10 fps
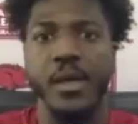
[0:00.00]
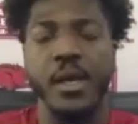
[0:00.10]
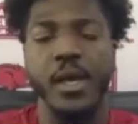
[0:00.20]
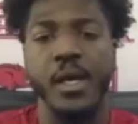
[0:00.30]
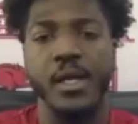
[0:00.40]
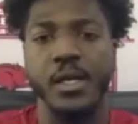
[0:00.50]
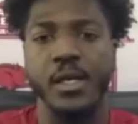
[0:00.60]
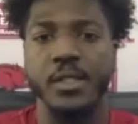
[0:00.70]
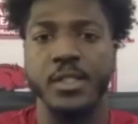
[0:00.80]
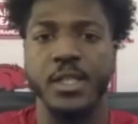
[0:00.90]
and
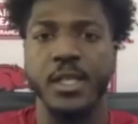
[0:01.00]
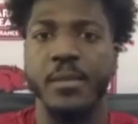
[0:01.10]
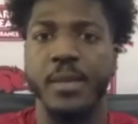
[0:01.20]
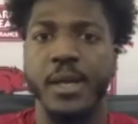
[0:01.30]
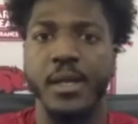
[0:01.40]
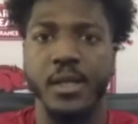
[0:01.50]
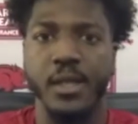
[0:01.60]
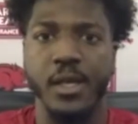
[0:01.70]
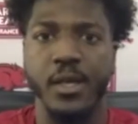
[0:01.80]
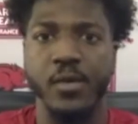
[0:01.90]
uh, just getting better
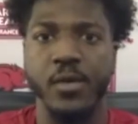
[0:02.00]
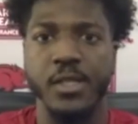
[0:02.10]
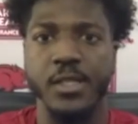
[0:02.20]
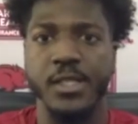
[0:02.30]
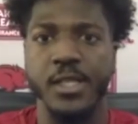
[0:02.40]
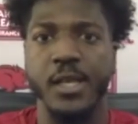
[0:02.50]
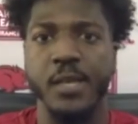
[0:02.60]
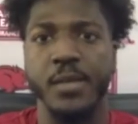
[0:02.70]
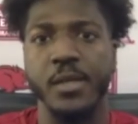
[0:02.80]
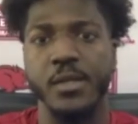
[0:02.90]
and growing as a
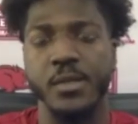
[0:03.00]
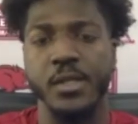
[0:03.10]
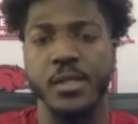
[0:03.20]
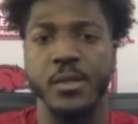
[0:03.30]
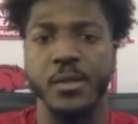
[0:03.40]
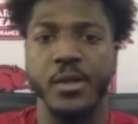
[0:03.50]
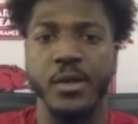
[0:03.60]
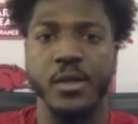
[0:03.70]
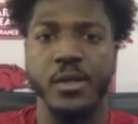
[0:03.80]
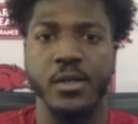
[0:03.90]
team because we we
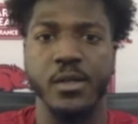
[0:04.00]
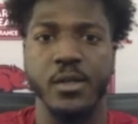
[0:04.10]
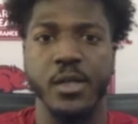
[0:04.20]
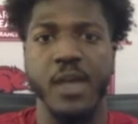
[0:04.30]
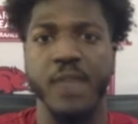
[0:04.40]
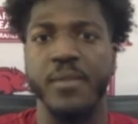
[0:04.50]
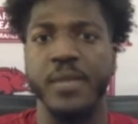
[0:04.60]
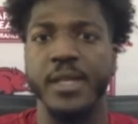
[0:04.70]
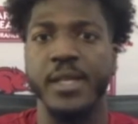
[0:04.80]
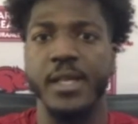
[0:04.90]
are haven't
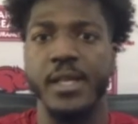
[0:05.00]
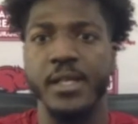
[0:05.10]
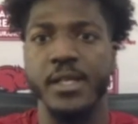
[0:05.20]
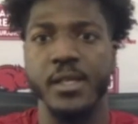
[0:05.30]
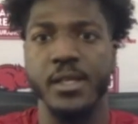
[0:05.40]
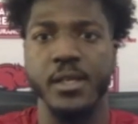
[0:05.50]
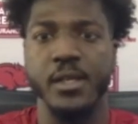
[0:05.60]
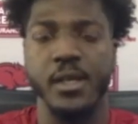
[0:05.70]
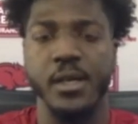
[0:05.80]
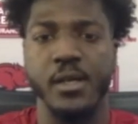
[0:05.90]
played together.
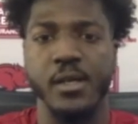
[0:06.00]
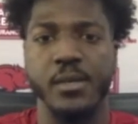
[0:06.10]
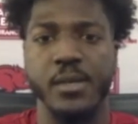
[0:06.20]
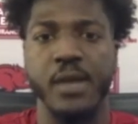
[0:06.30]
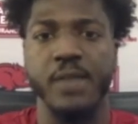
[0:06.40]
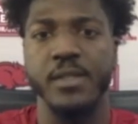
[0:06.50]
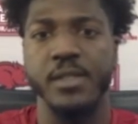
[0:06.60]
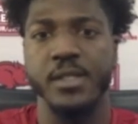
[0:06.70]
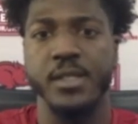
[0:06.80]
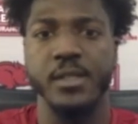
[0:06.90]
Um,
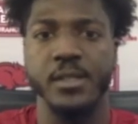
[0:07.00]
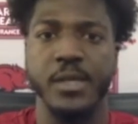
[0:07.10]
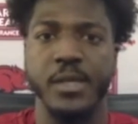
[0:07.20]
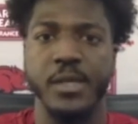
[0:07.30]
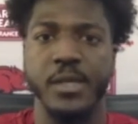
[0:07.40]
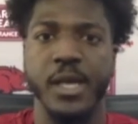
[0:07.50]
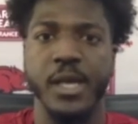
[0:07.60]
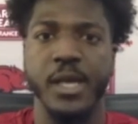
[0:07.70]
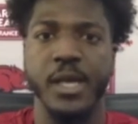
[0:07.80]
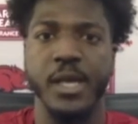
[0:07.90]
obviously, we got,
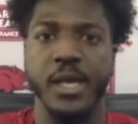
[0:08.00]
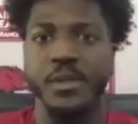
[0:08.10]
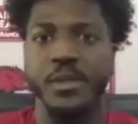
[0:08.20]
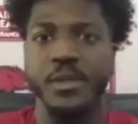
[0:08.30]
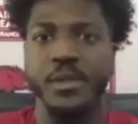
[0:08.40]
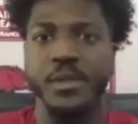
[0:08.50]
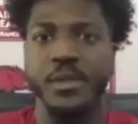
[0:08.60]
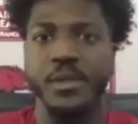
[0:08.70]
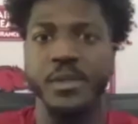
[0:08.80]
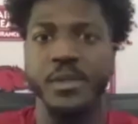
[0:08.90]
got, freshmen
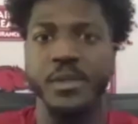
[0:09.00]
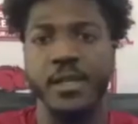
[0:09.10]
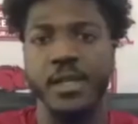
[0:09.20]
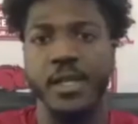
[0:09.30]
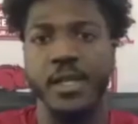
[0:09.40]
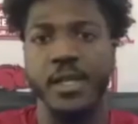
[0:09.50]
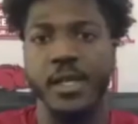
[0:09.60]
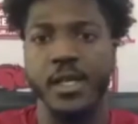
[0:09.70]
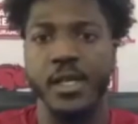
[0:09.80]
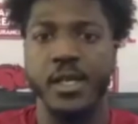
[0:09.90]
and stuff like
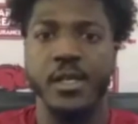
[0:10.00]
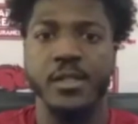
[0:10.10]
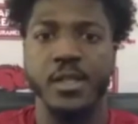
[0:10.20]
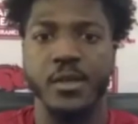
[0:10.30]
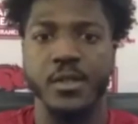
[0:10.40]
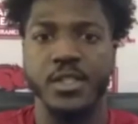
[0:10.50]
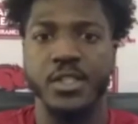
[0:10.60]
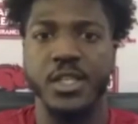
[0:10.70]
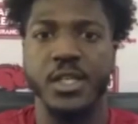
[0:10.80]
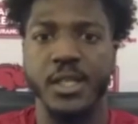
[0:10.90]
that. So
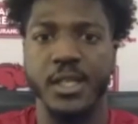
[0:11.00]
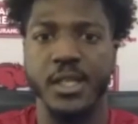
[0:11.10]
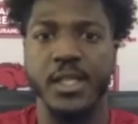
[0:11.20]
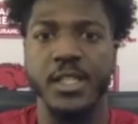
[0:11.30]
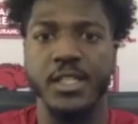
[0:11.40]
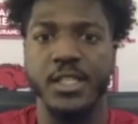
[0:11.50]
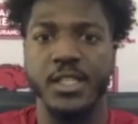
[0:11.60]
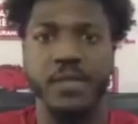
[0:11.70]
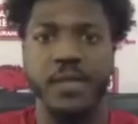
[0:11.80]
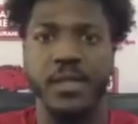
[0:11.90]
just gel, getting that
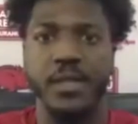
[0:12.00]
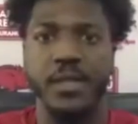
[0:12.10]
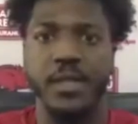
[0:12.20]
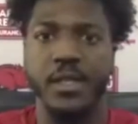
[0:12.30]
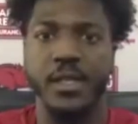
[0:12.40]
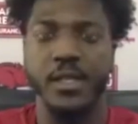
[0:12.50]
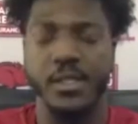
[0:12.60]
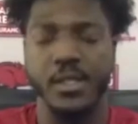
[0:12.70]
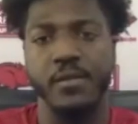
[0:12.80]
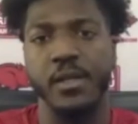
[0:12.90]
gel and stuff like
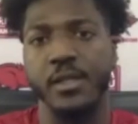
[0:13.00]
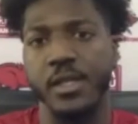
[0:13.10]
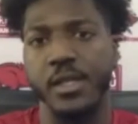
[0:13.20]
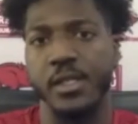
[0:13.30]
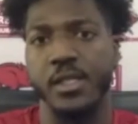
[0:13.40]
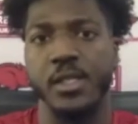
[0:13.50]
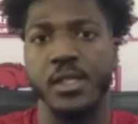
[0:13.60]
and stuff like that. Yeah.